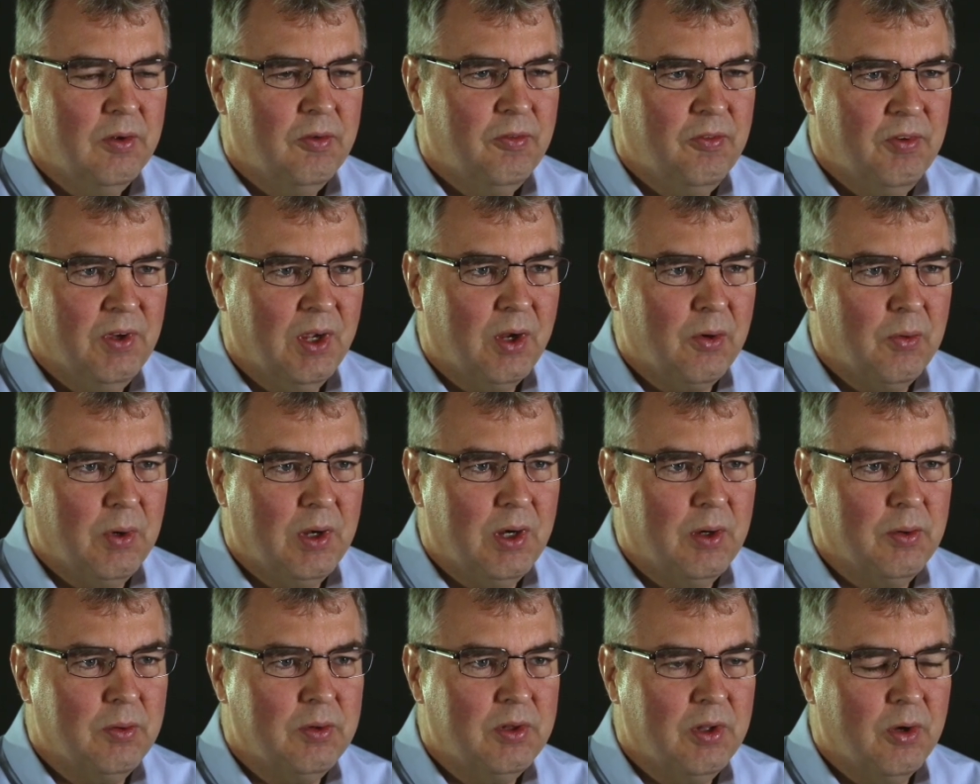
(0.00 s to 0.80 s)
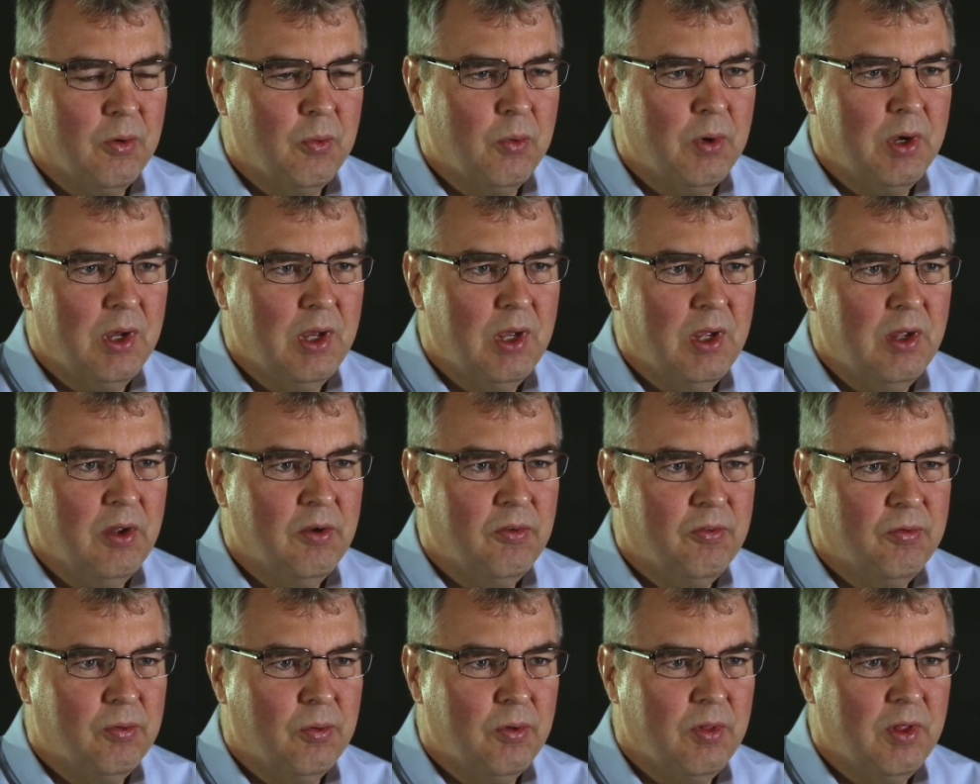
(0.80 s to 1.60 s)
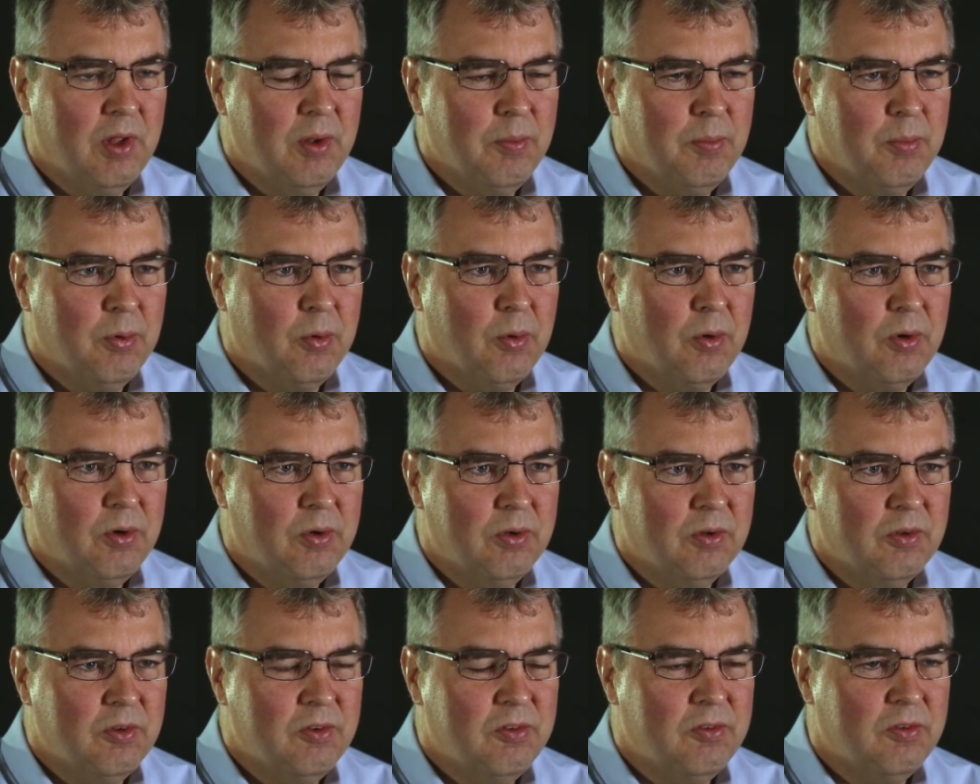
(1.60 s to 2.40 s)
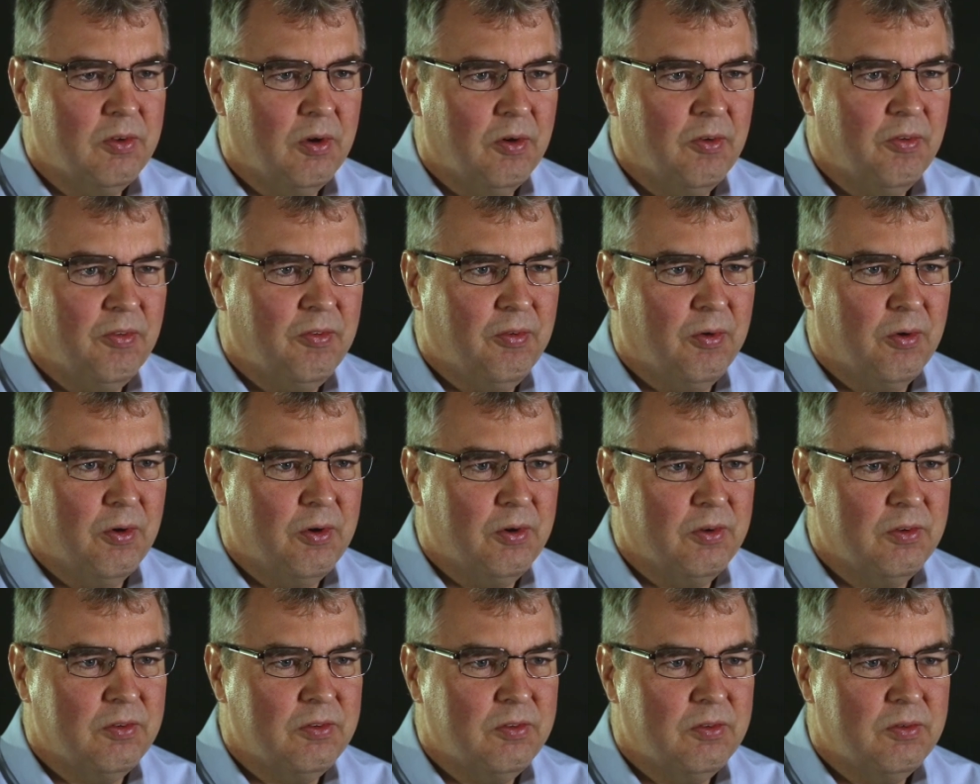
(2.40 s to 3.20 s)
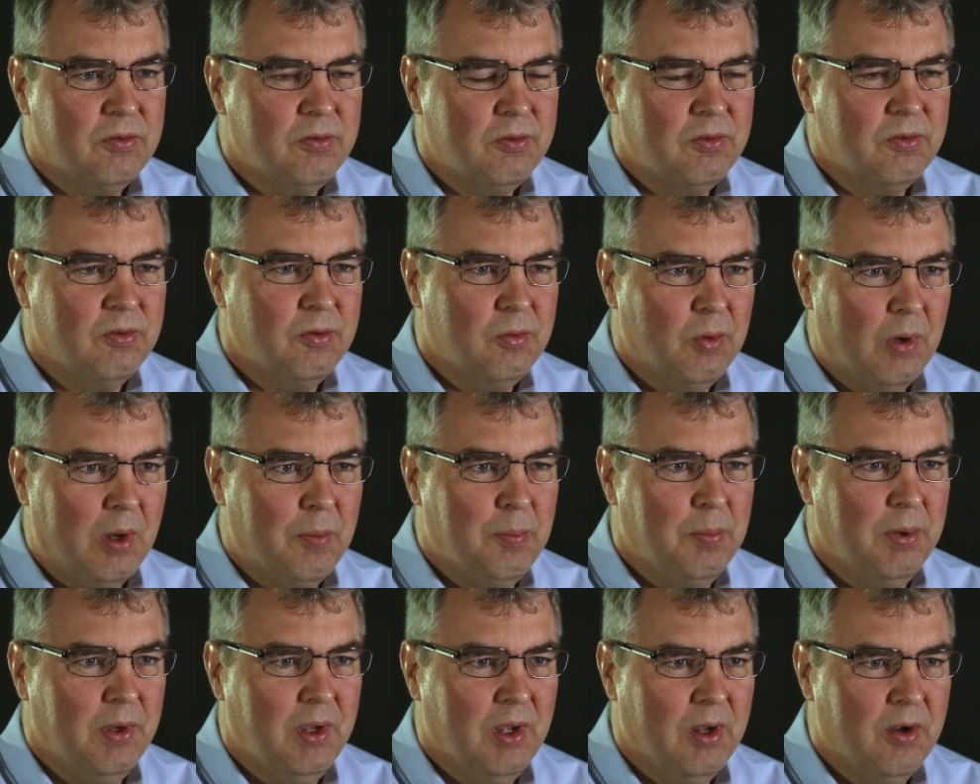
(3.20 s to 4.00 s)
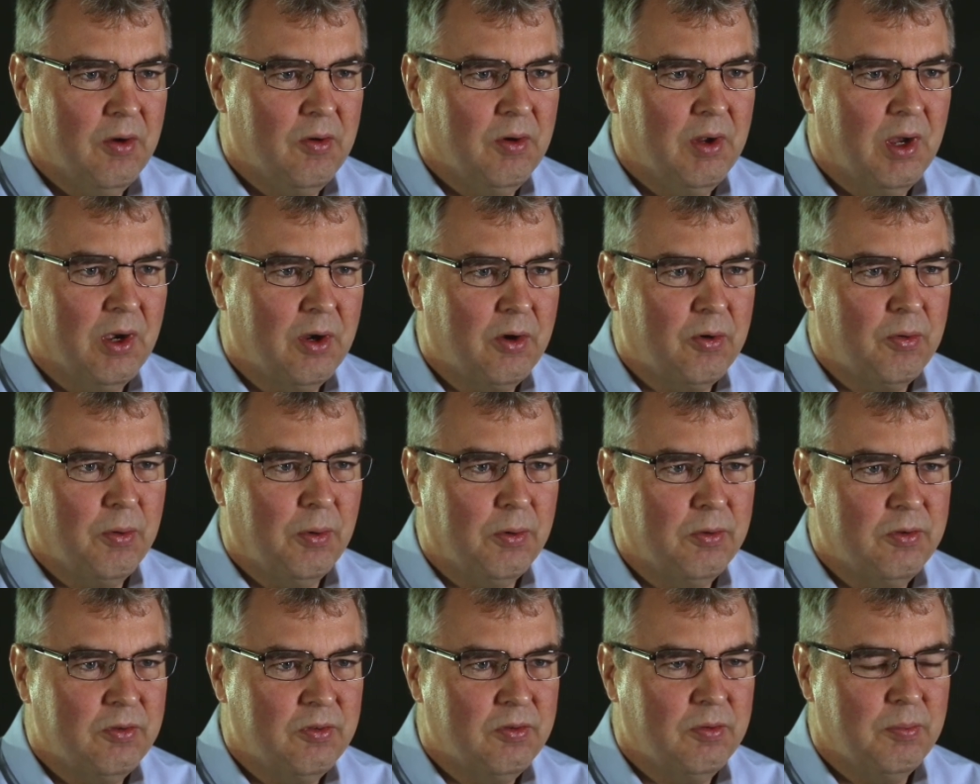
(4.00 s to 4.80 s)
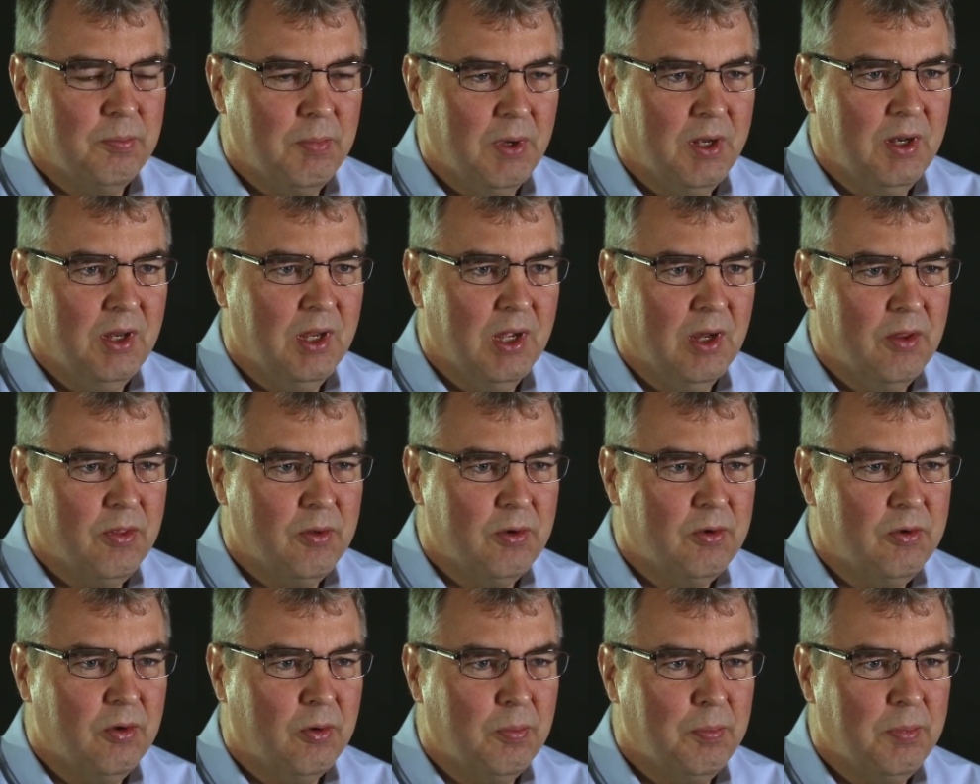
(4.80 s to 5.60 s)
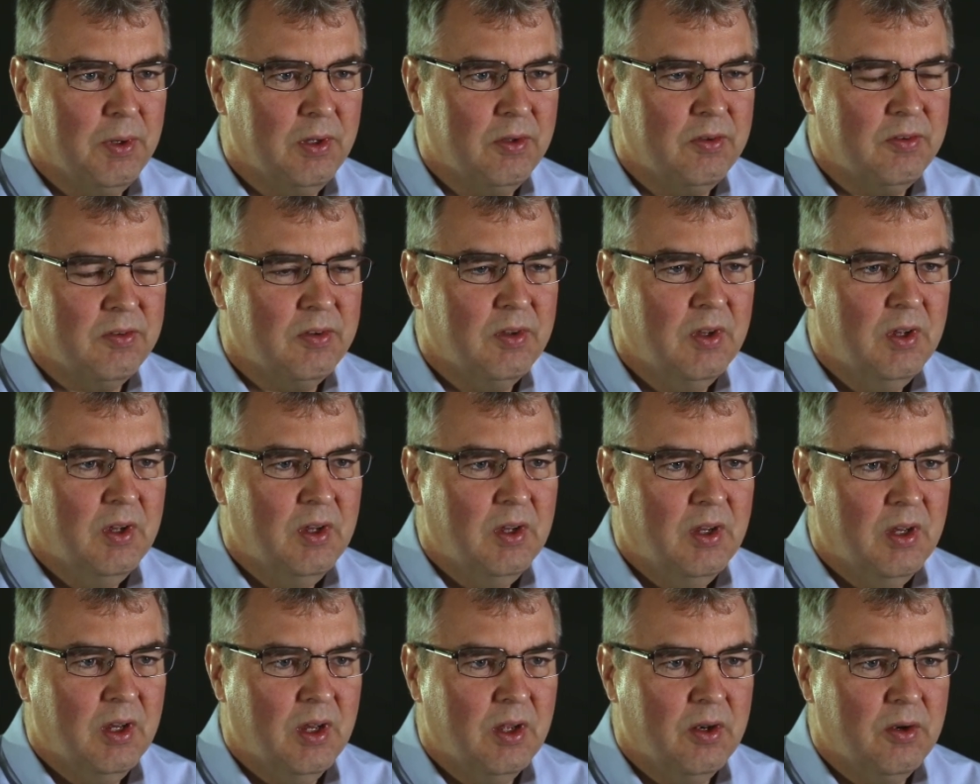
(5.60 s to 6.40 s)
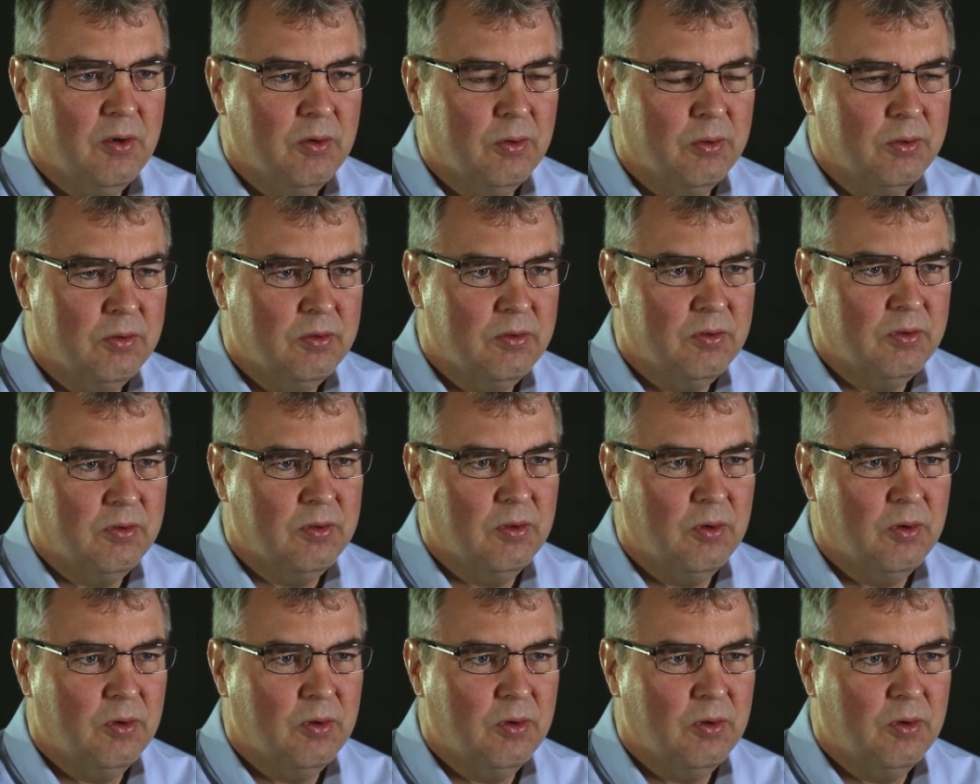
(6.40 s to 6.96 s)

figure out a way for the importance of forests to appear across many other topics and not